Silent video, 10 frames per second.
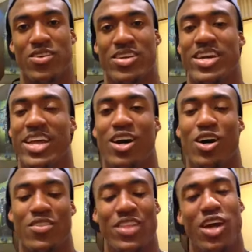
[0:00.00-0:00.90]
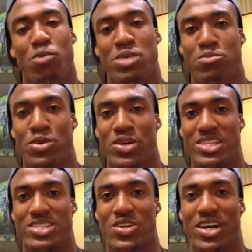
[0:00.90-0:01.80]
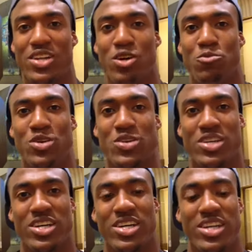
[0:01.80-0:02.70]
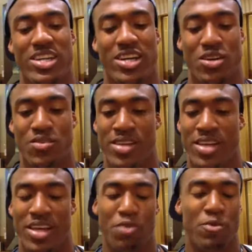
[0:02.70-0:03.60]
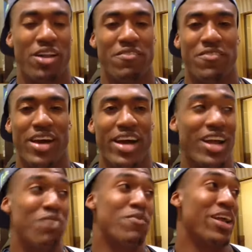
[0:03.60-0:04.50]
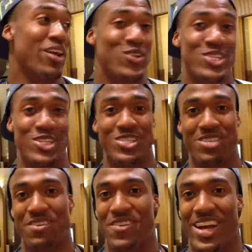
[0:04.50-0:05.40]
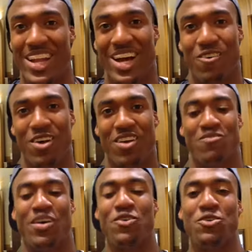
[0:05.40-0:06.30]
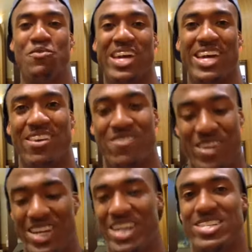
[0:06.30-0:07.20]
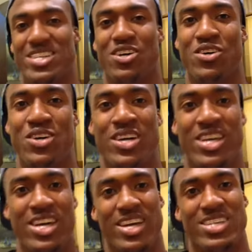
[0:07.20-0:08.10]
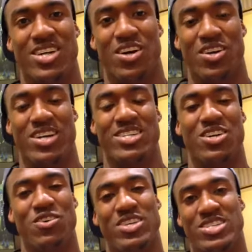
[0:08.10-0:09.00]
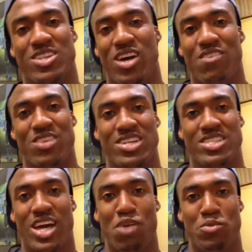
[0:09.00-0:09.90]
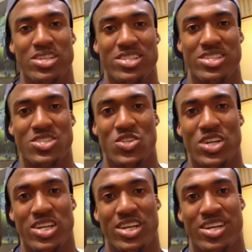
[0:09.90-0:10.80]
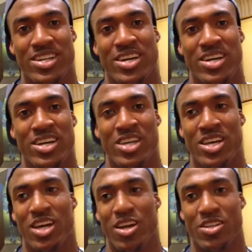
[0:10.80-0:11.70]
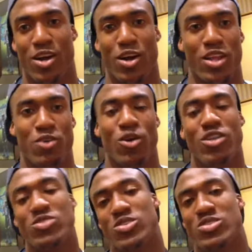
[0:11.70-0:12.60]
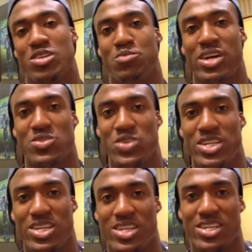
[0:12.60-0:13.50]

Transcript: Yeah, they all my boys, so I know them real good. And matter of fact, I'm about to go chill with some of them right now. One of them, my roommate, for here, so it's all good. So we're just going to have a good time and just enjoy it. And the early enrollees, we'll see them next week.